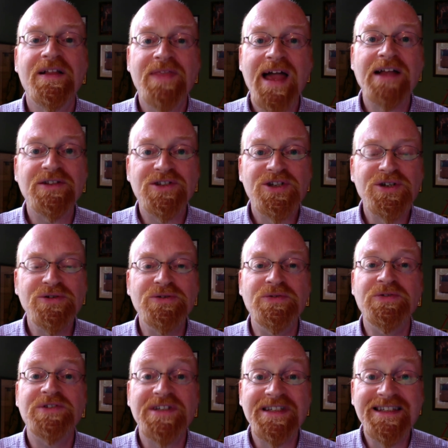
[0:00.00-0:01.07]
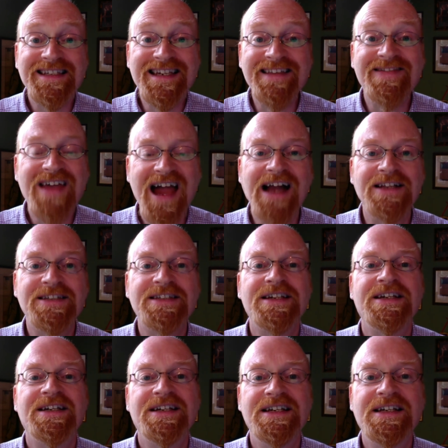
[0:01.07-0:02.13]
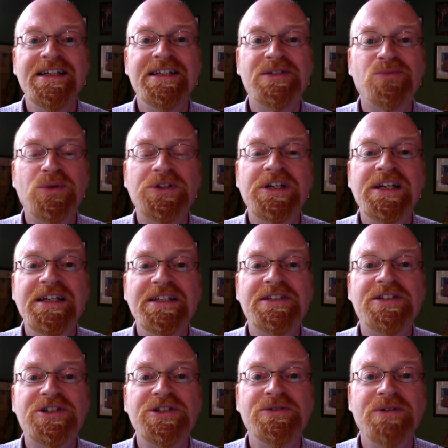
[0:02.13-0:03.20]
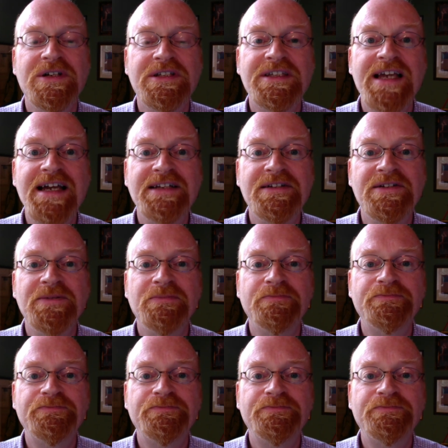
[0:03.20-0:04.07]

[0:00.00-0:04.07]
That too, to see that, is what it is to ascend.